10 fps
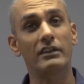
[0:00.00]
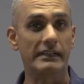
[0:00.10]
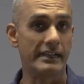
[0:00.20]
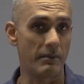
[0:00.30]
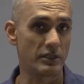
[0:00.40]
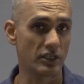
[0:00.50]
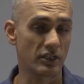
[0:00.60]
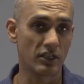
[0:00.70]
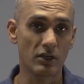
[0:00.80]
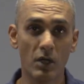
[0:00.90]
really damaging the
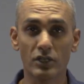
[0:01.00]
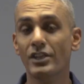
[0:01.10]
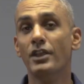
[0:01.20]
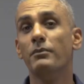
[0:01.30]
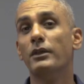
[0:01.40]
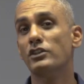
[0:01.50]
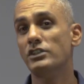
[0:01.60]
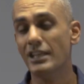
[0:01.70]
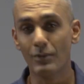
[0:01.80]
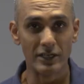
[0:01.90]
gearbox, because
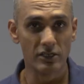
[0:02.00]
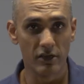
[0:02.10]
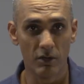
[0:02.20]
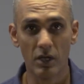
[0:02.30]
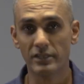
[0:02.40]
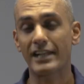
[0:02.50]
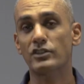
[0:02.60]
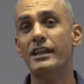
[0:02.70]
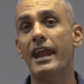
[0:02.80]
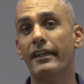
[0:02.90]
sequential gearbox
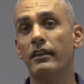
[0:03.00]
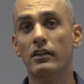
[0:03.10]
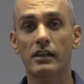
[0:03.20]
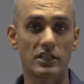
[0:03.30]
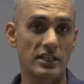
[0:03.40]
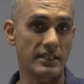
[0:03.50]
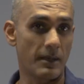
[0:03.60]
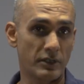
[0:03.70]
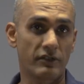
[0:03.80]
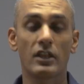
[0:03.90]
actually handle clutchless
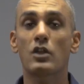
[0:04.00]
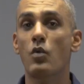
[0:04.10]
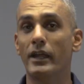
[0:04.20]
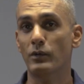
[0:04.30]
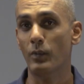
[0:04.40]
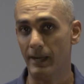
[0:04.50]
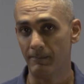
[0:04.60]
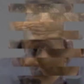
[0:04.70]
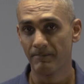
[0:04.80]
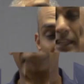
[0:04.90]
upshifting quite well.
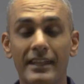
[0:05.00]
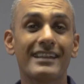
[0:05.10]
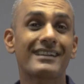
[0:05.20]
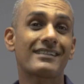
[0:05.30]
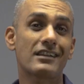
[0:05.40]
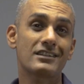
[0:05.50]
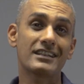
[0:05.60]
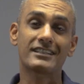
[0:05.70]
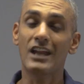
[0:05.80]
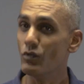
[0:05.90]

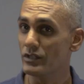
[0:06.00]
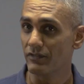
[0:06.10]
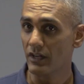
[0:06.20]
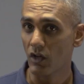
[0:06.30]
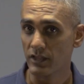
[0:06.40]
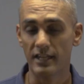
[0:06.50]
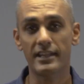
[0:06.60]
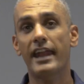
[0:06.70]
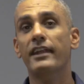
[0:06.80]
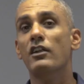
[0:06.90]
Clutchless downshifting, on the other
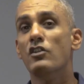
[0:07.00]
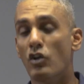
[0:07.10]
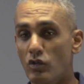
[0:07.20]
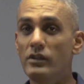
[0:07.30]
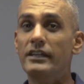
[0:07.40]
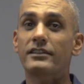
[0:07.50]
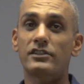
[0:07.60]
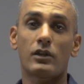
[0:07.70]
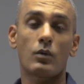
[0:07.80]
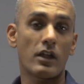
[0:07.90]
hand, not only does
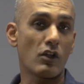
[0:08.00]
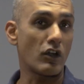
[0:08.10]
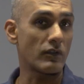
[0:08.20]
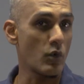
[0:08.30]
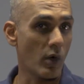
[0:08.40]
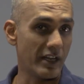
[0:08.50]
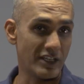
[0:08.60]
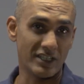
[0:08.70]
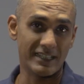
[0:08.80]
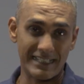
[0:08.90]
it require a lot of
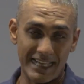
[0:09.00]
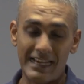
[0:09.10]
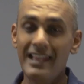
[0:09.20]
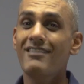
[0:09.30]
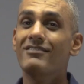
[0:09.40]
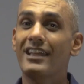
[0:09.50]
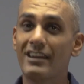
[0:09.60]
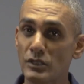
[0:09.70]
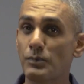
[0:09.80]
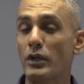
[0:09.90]
coordination and skill, there
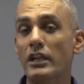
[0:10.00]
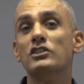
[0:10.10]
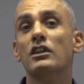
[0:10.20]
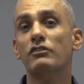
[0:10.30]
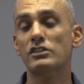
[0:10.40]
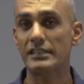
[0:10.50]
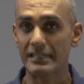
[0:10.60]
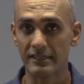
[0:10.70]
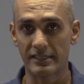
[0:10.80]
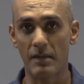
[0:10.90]
is potential for
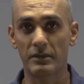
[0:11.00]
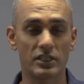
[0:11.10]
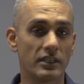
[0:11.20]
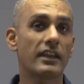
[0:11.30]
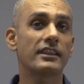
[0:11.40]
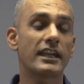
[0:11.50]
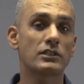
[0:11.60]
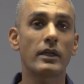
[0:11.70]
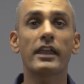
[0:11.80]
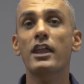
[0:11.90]
serious damage in there, and that's why